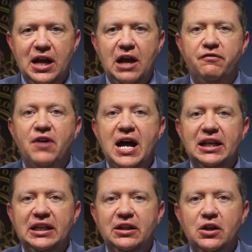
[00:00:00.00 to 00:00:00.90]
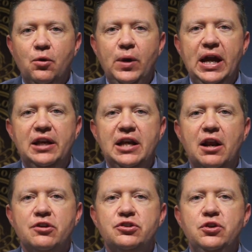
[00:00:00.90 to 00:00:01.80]
And finally, we hand
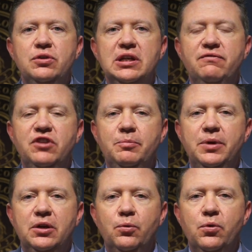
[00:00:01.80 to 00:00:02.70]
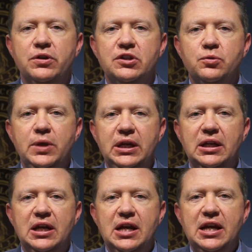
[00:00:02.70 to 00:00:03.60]
out our Student MVP award this week,
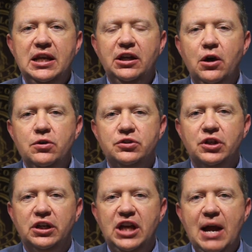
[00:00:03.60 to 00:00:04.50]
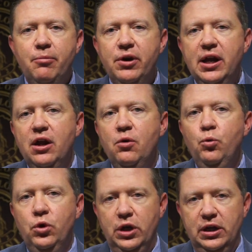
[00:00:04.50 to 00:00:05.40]
and it goes to Gabrielle
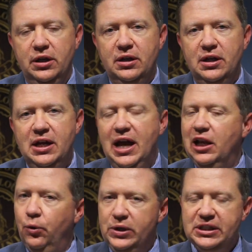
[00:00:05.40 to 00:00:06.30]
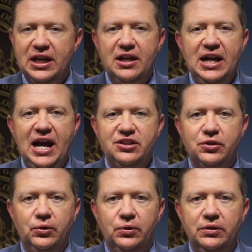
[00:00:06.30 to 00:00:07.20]
Wood at Louisa County High
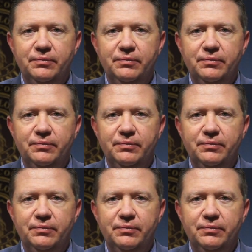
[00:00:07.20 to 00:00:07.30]
School.